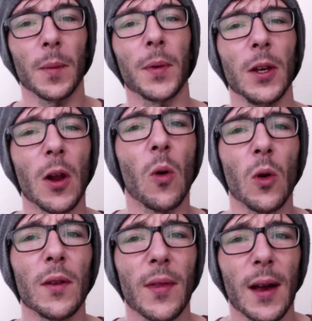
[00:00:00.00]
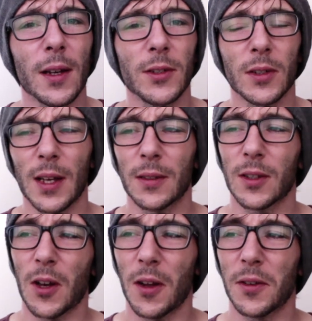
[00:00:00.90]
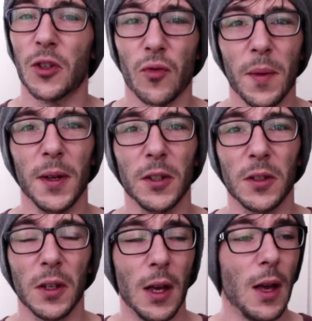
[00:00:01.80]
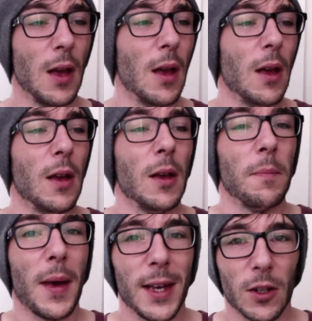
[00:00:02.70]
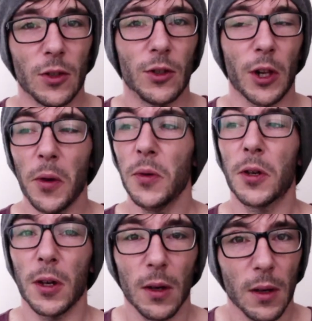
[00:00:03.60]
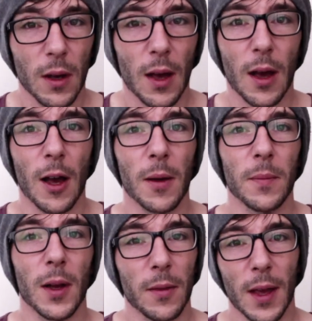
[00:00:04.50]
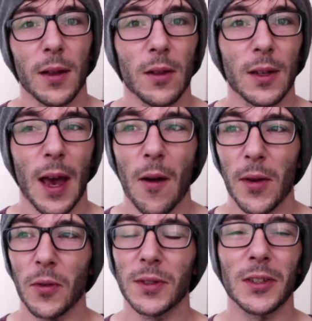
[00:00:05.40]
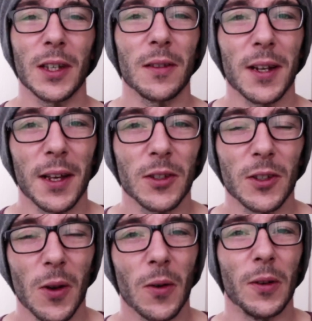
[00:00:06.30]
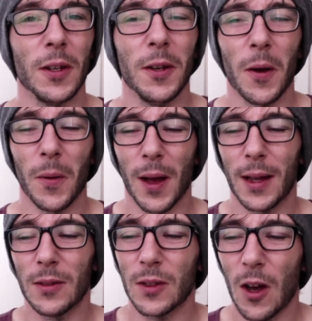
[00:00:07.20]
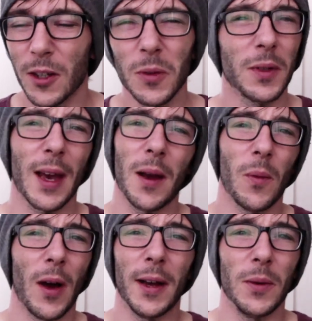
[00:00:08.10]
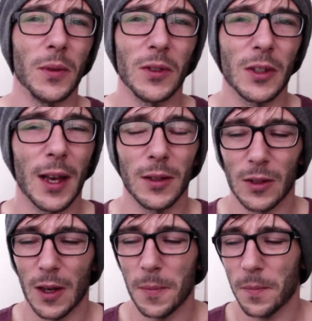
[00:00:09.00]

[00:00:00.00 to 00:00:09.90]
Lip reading: But all of that, I just had to kind of grimace, make a joke, and then carry on and sing the next song, and I don't care what anyone says.